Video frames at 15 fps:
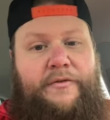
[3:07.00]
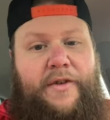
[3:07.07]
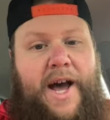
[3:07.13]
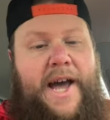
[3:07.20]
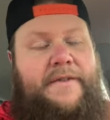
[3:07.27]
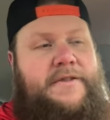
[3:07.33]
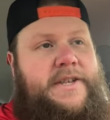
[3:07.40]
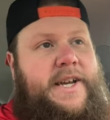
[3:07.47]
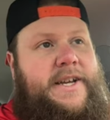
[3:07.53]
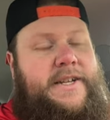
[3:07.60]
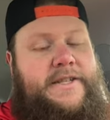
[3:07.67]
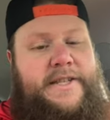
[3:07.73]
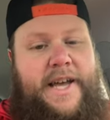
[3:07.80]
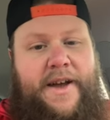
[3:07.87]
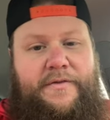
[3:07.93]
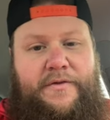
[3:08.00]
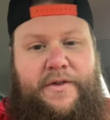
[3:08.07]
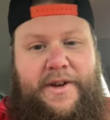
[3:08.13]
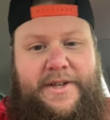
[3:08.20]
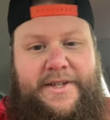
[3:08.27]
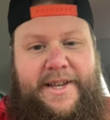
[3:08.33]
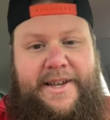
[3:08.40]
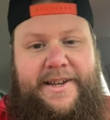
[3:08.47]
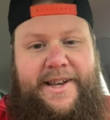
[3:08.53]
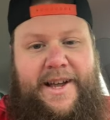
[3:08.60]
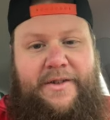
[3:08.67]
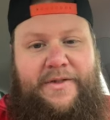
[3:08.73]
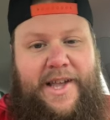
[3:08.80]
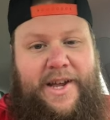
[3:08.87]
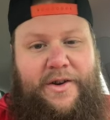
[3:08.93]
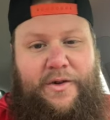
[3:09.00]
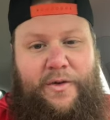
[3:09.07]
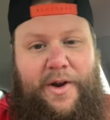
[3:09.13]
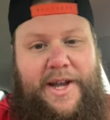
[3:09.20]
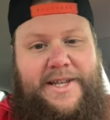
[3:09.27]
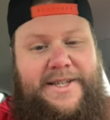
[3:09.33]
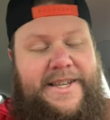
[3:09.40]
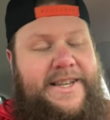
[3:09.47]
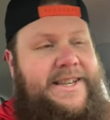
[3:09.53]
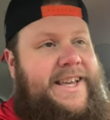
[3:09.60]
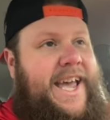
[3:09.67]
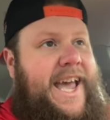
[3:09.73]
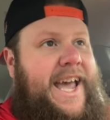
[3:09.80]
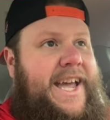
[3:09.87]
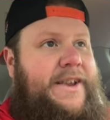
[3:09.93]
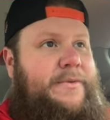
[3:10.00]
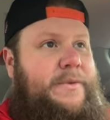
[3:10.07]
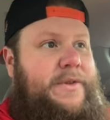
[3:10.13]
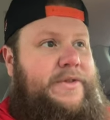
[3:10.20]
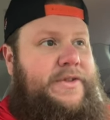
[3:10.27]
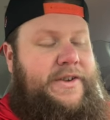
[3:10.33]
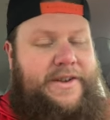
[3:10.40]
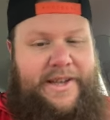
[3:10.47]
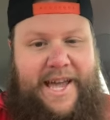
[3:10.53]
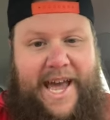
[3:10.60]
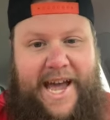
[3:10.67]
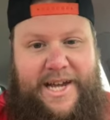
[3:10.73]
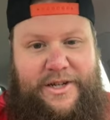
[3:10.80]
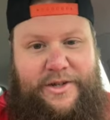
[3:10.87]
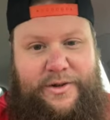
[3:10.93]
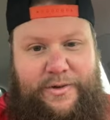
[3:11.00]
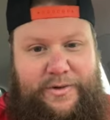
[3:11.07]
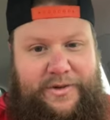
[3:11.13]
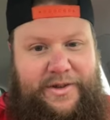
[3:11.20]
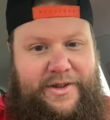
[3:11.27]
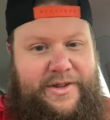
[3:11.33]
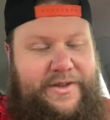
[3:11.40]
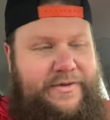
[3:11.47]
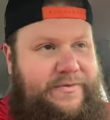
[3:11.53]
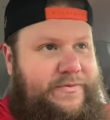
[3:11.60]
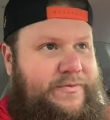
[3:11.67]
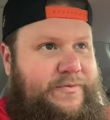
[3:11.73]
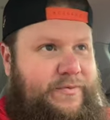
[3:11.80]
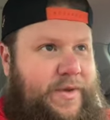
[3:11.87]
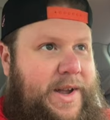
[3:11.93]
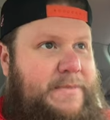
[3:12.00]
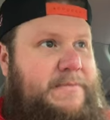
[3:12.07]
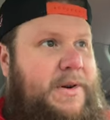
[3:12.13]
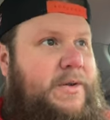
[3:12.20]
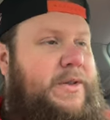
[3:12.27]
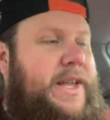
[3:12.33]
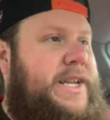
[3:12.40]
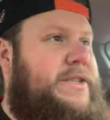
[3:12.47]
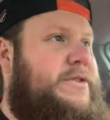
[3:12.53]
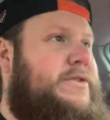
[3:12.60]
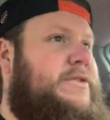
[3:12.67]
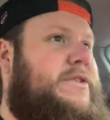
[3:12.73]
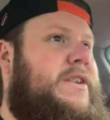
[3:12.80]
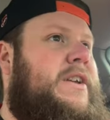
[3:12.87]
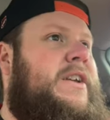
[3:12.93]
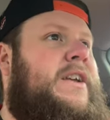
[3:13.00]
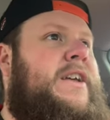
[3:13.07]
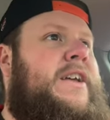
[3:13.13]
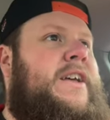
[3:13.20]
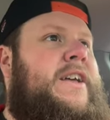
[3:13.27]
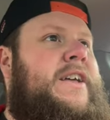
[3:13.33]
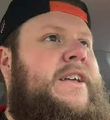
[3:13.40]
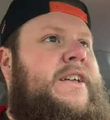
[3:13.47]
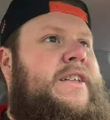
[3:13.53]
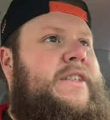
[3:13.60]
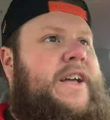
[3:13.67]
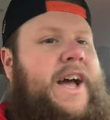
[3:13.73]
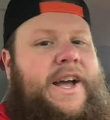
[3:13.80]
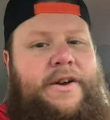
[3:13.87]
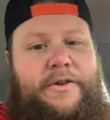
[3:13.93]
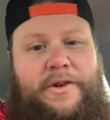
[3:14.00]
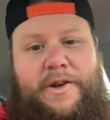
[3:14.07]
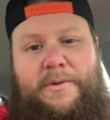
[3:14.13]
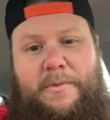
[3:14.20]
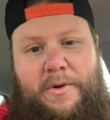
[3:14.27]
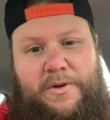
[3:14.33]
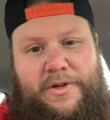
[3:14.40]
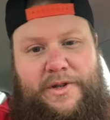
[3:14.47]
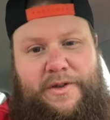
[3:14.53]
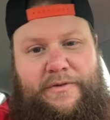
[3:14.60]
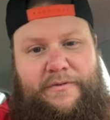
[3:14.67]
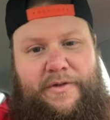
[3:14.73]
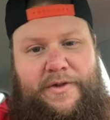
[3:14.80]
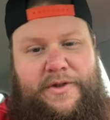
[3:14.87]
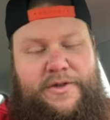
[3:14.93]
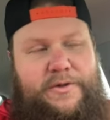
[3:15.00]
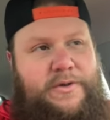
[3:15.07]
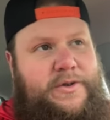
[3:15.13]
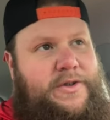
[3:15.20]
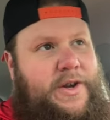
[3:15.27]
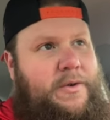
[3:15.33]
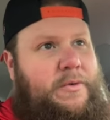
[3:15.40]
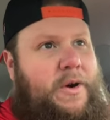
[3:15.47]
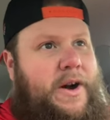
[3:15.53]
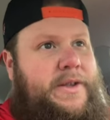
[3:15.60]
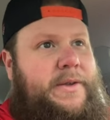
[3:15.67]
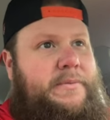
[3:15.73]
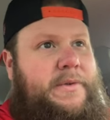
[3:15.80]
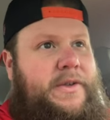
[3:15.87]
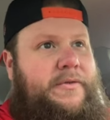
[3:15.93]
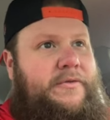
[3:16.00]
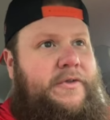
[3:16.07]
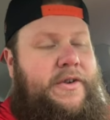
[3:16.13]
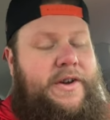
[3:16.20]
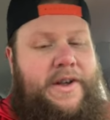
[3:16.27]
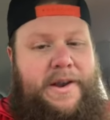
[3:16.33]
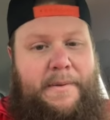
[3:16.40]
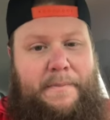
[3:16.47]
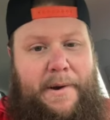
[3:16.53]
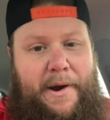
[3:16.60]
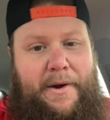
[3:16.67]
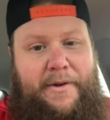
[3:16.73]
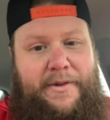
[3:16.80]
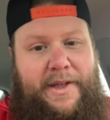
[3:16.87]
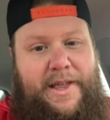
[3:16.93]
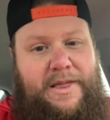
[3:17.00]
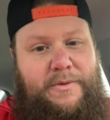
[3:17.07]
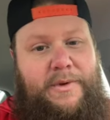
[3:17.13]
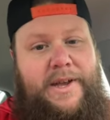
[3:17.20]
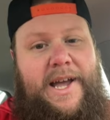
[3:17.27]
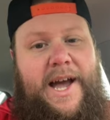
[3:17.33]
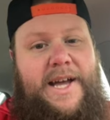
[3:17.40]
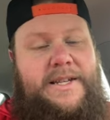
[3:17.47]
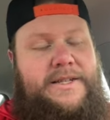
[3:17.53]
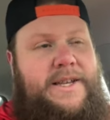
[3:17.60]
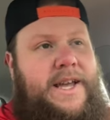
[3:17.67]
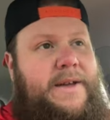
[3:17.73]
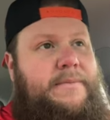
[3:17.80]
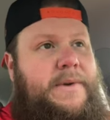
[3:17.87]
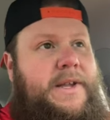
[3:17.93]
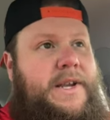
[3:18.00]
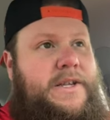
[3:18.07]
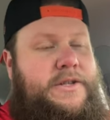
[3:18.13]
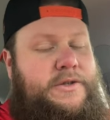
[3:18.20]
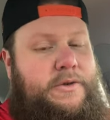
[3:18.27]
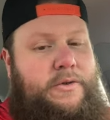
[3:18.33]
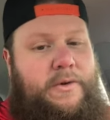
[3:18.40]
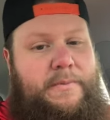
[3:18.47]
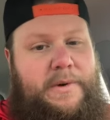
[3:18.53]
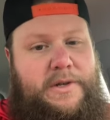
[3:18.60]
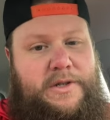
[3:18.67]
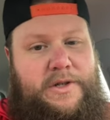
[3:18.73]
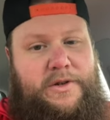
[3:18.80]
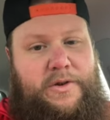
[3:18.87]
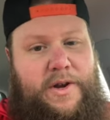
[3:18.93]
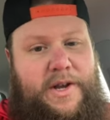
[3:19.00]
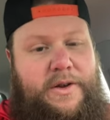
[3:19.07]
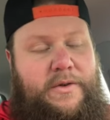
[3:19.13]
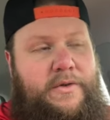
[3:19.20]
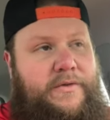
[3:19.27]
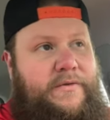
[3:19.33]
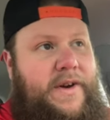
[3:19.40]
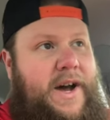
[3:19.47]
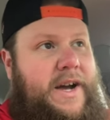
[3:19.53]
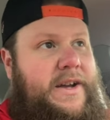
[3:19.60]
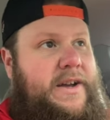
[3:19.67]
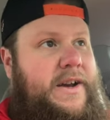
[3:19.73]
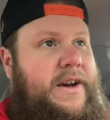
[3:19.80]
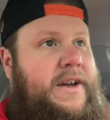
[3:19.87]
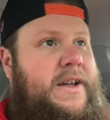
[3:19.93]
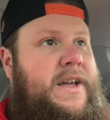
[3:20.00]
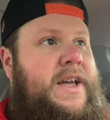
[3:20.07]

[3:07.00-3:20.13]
five seconds after I set down that crazy can with the cat shooting the rainbow lasers, I heard a commotion in the front of the store. So I walked up to the front and apparently three guys came in and stole a bunch of Grey Goose vodka.